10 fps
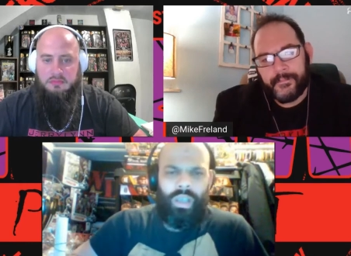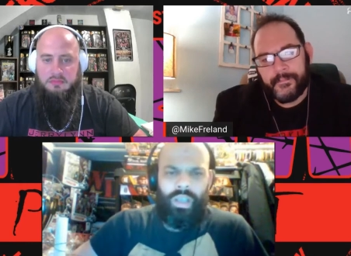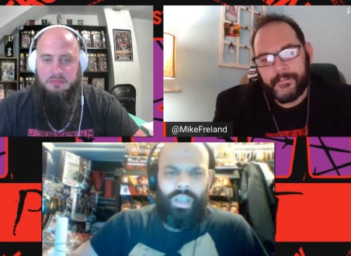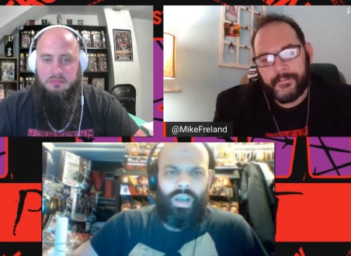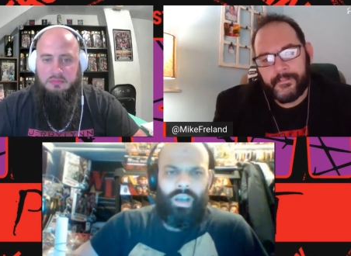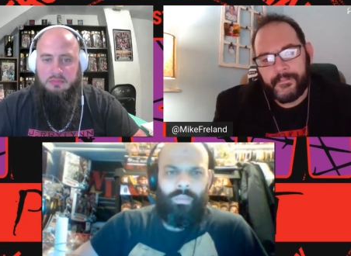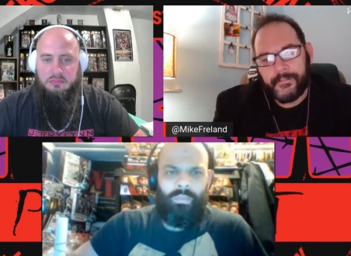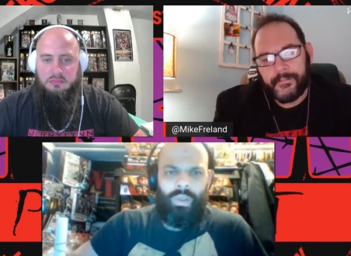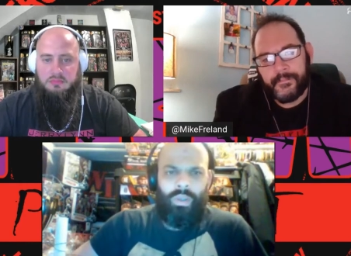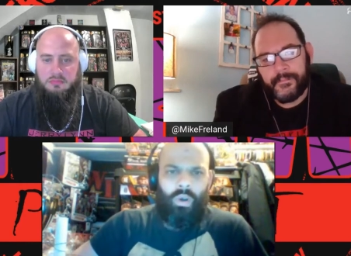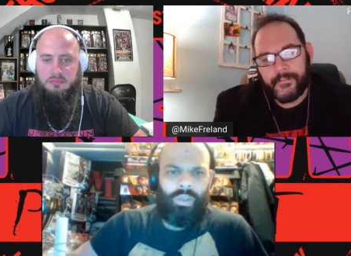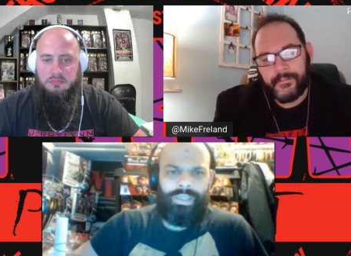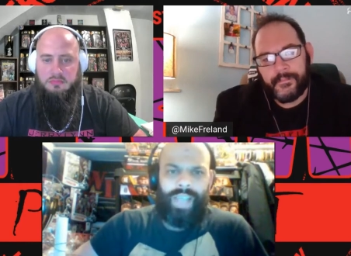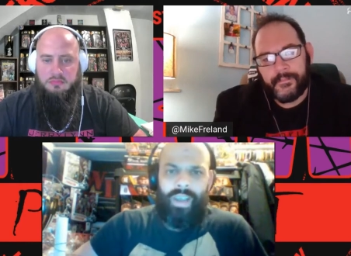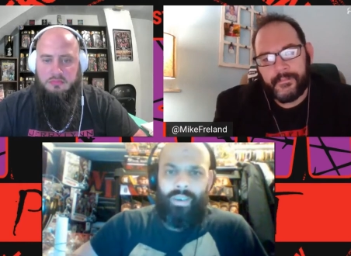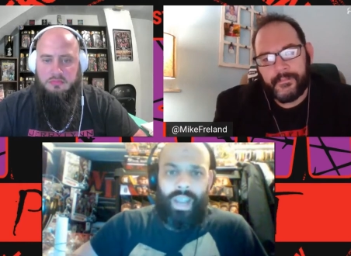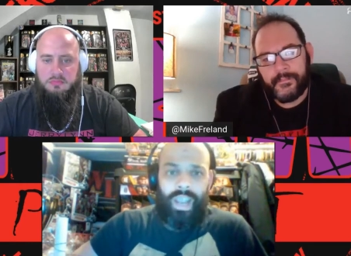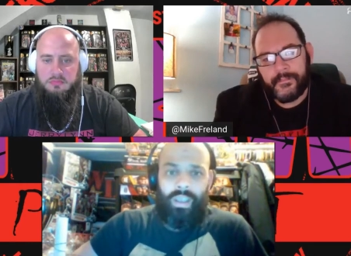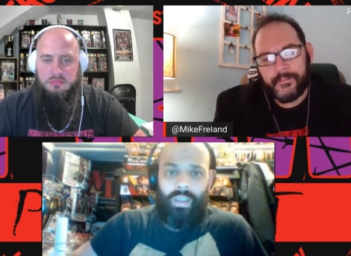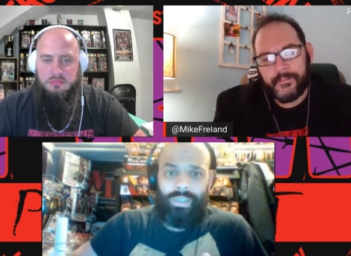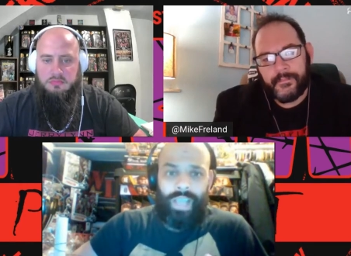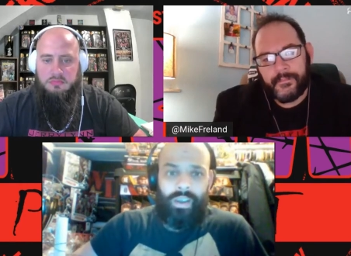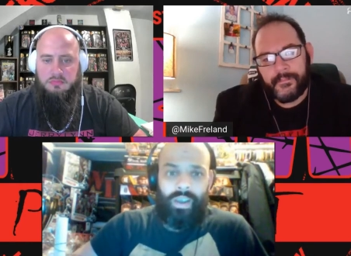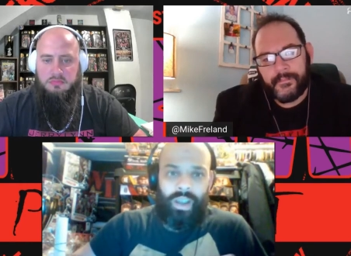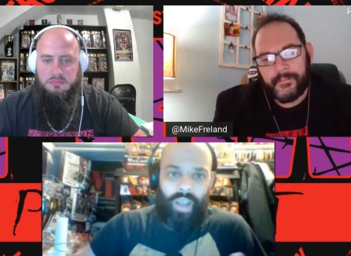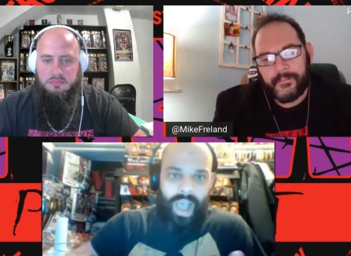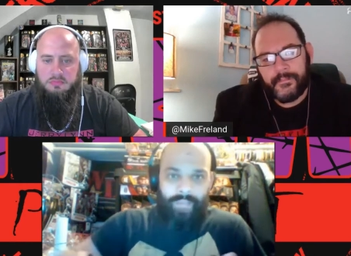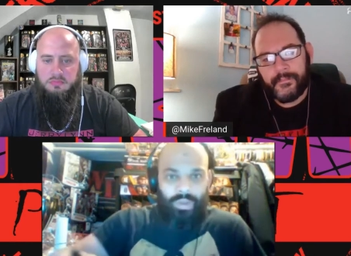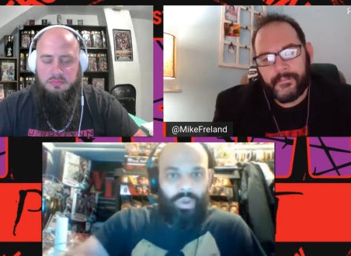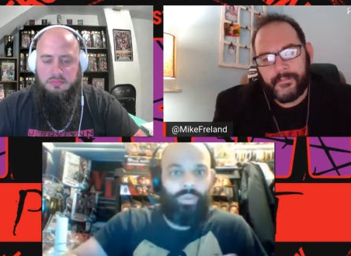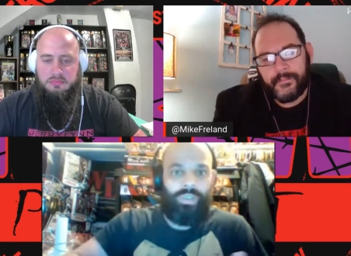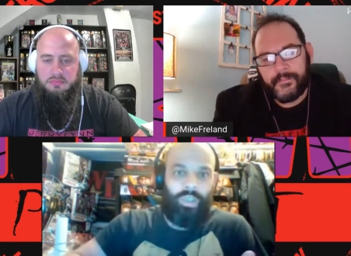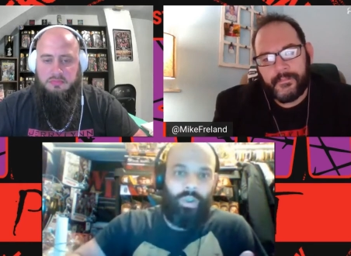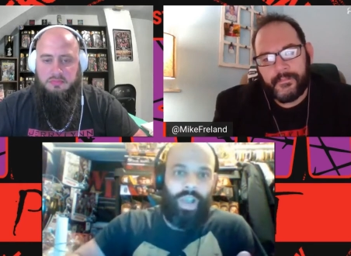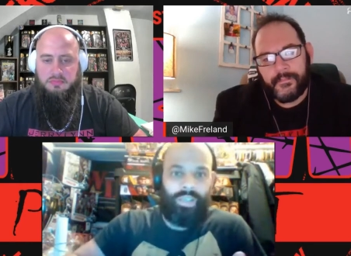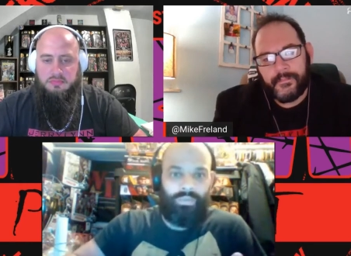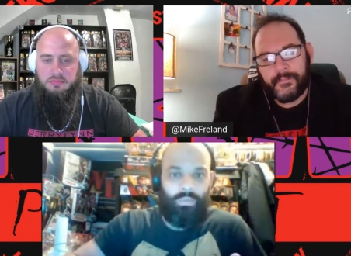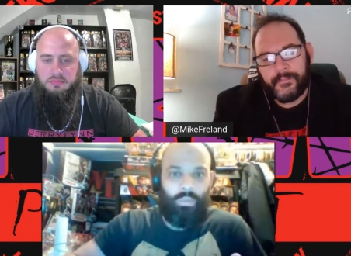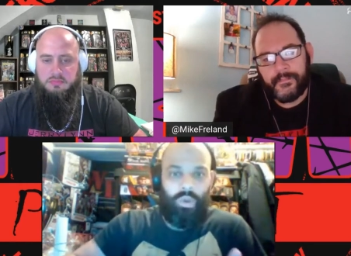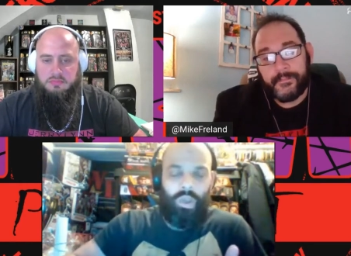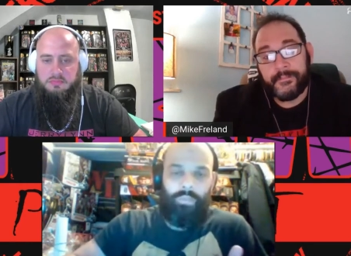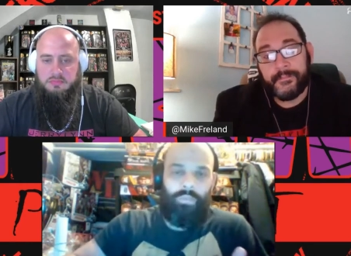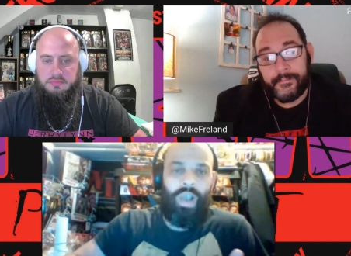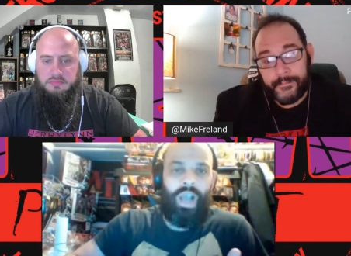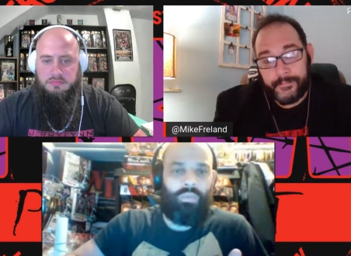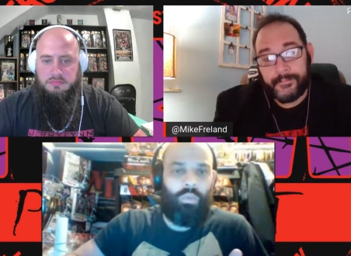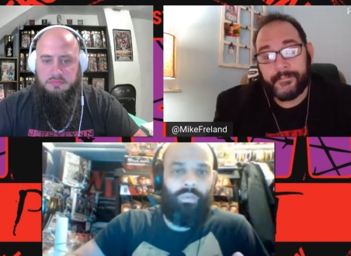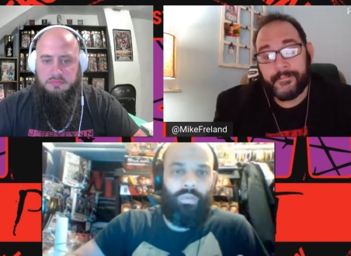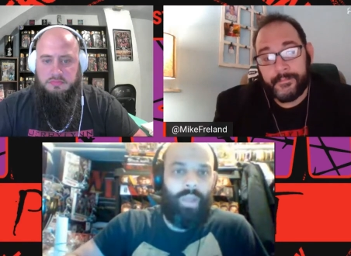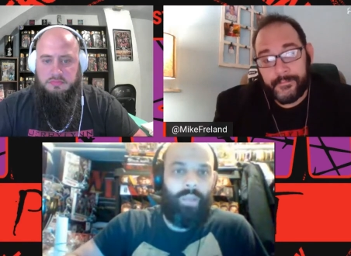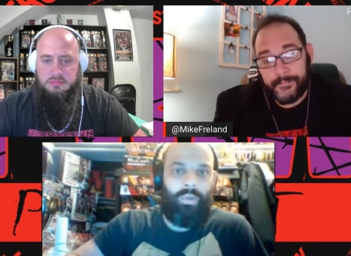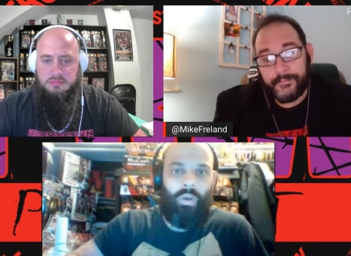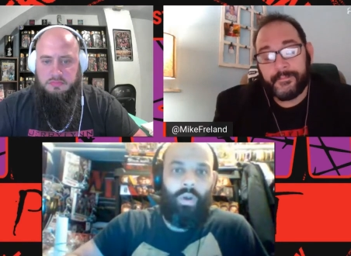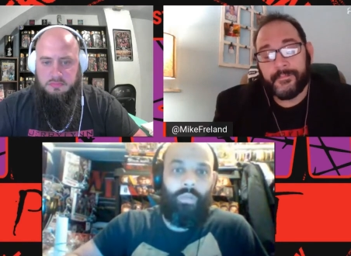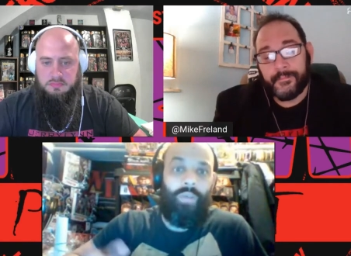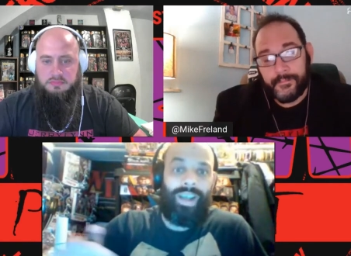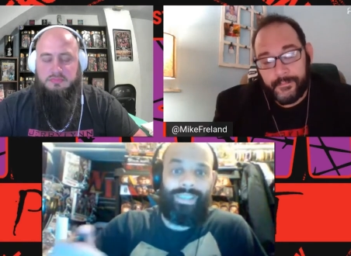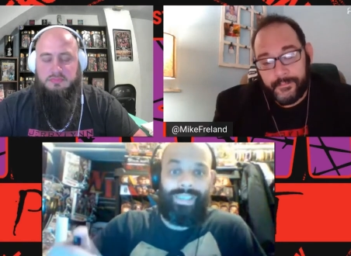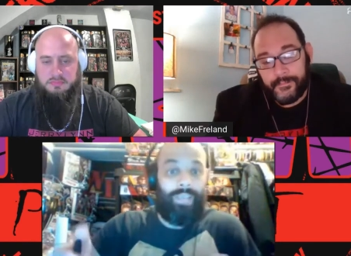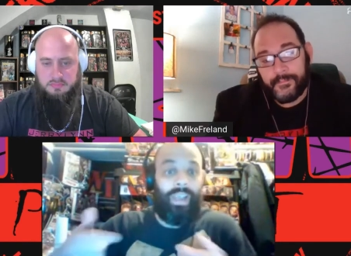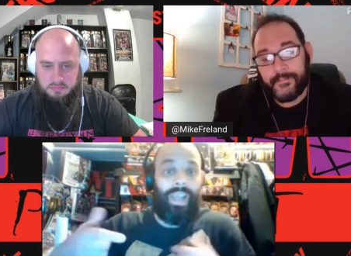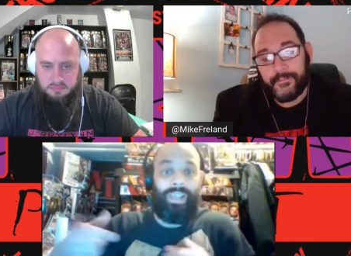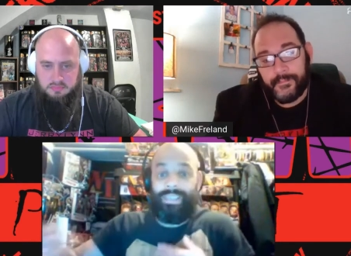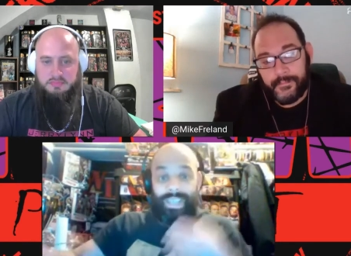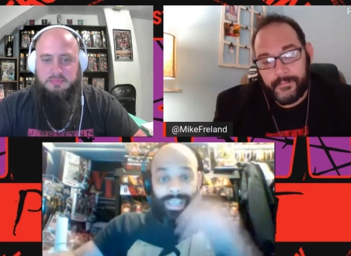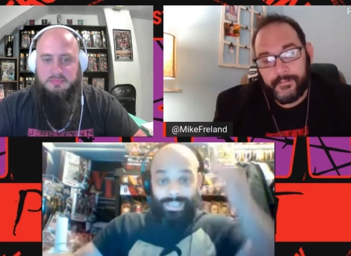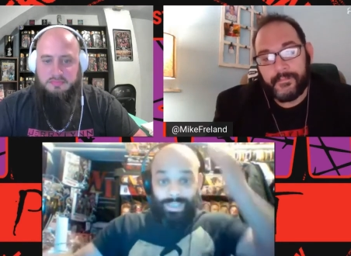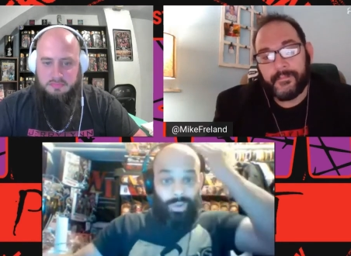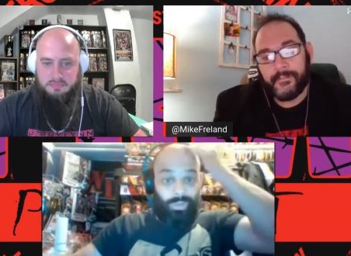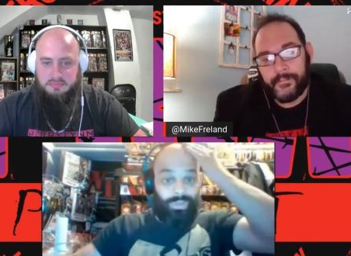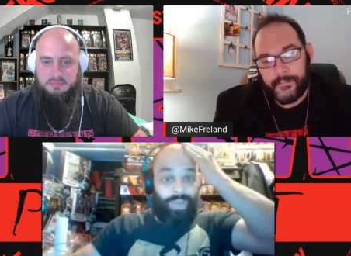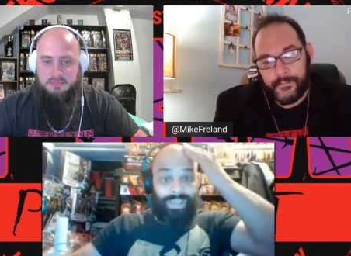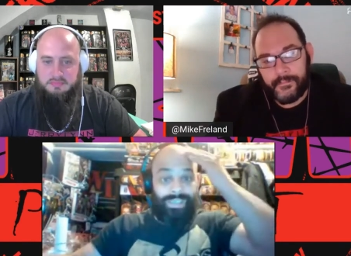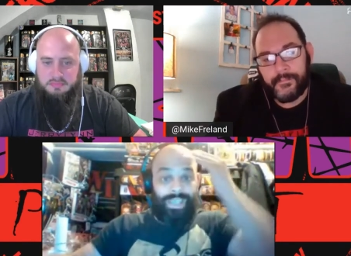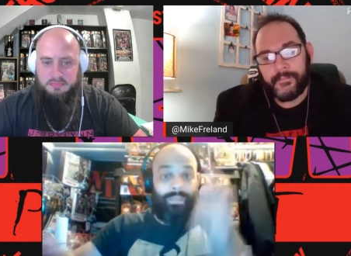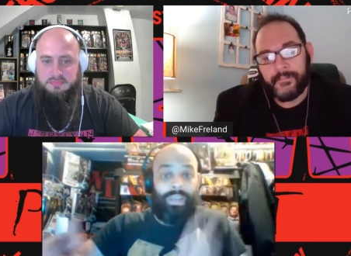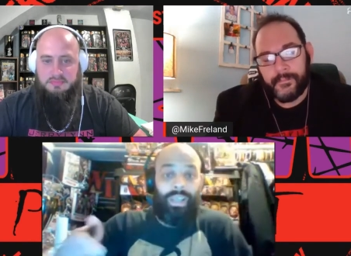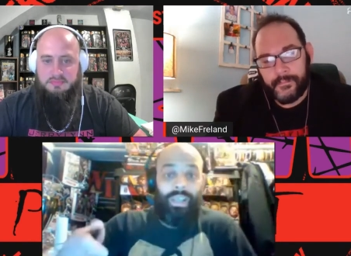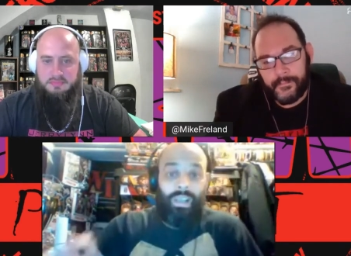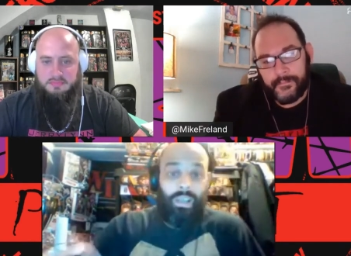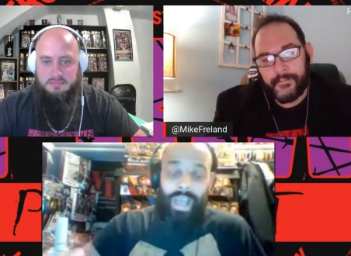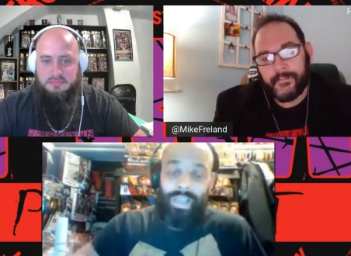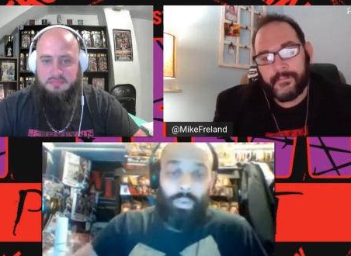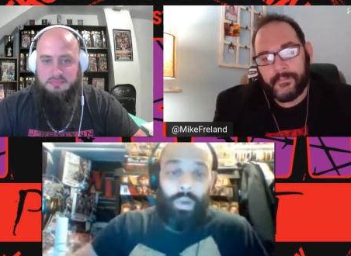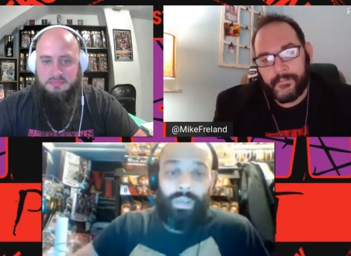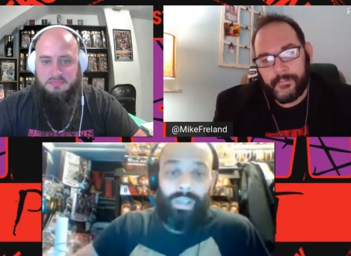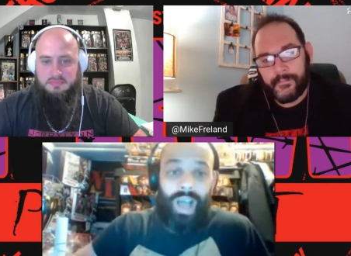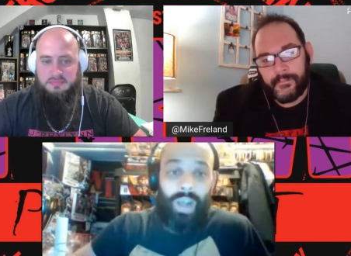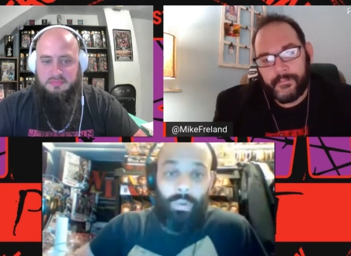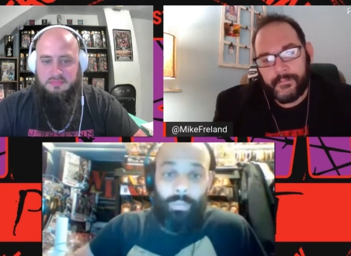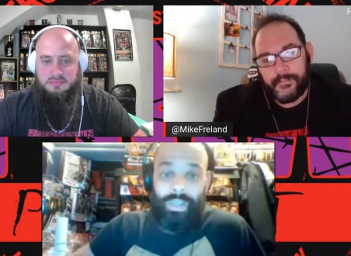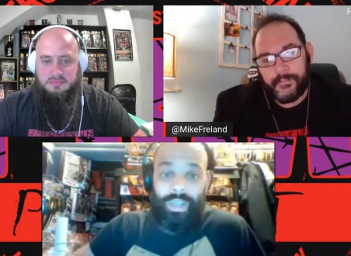Speaker 1: and um on saturday saturday afternoons as you guys were if you guys would remember on fox tv at least in the east coast fox tv at 12 o'clock would be